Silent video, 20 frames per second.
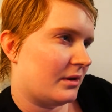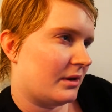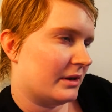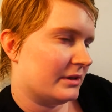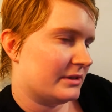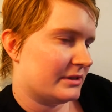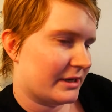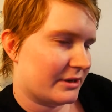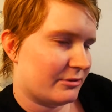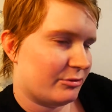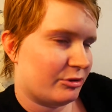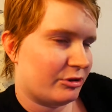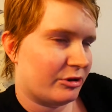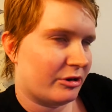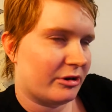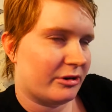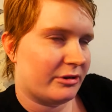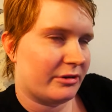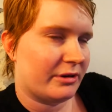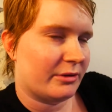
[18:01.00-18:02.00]

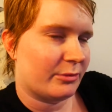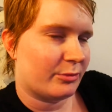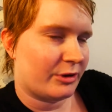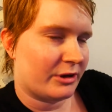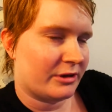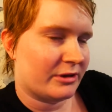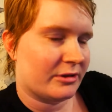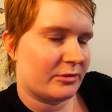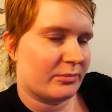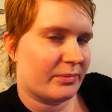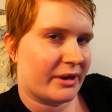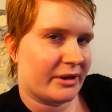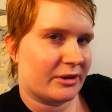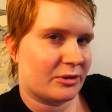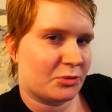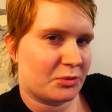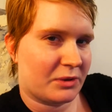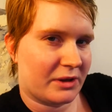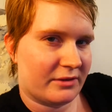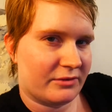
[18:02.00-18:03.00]
genuinely written by a
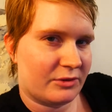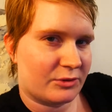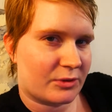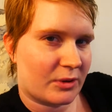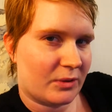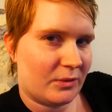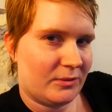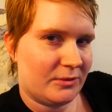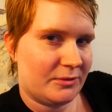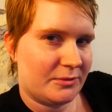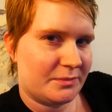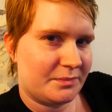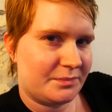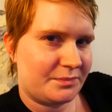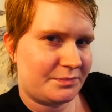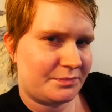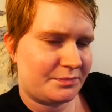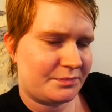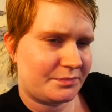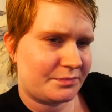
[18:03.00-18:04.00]
12-year-old.
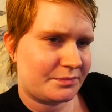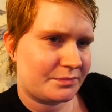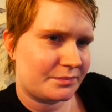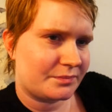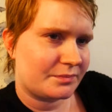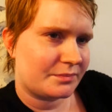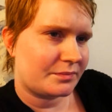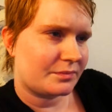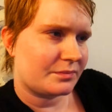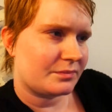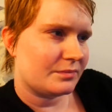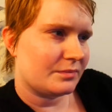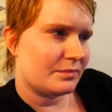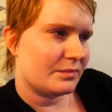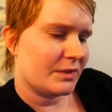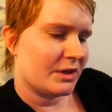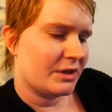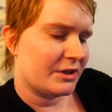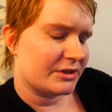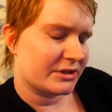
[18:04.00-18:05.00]

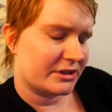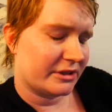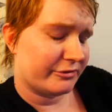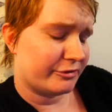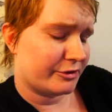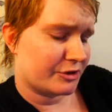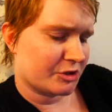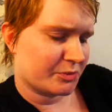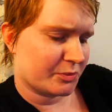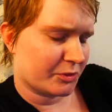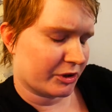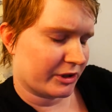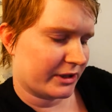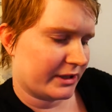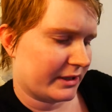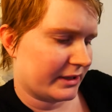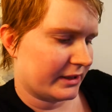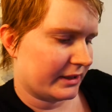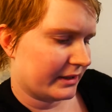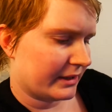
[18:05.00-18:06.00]
Because in the first book,
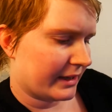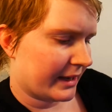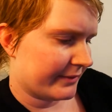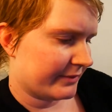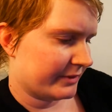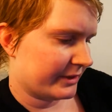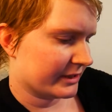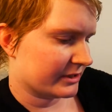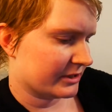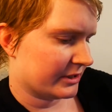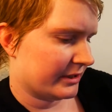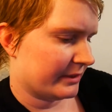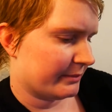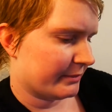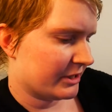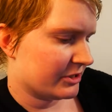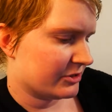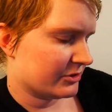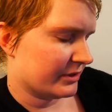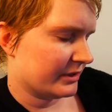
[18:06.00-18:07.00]
they haven't actually
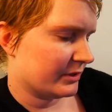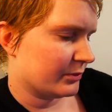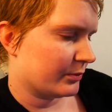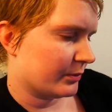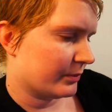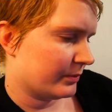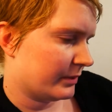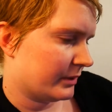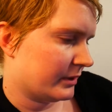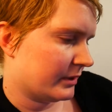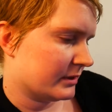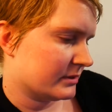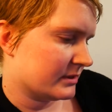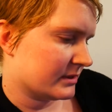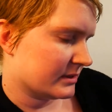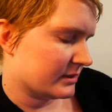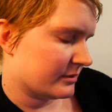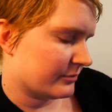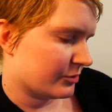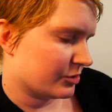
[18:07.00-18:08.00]
mentioned it
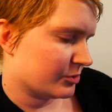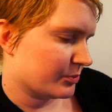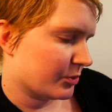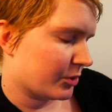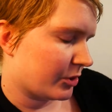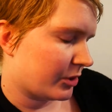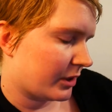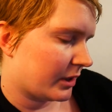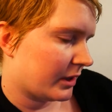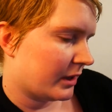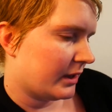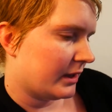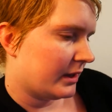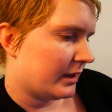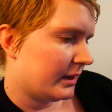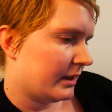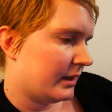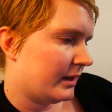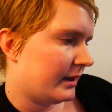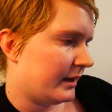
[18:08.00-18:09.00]
since the first book.
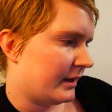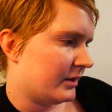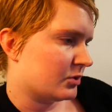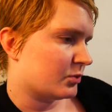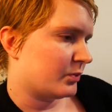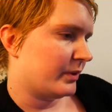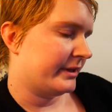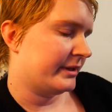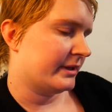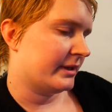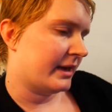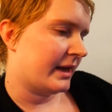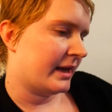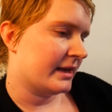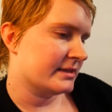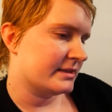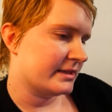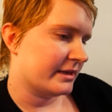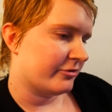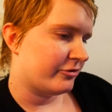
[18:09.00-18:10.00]
It's written
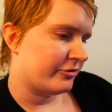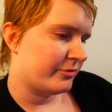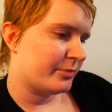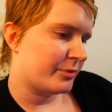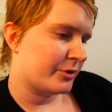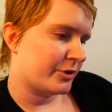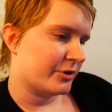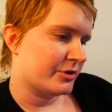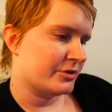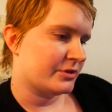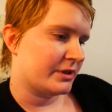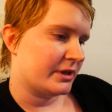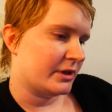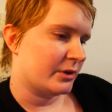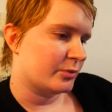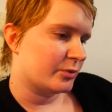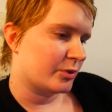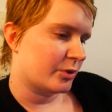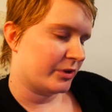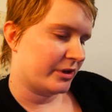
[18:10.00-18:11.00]
as if Percy
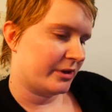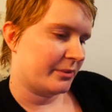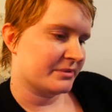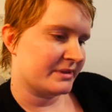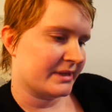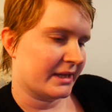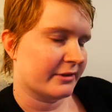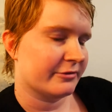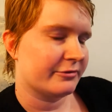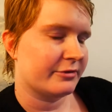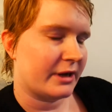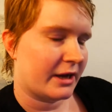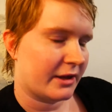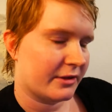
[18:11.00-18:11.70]
wrote it himself.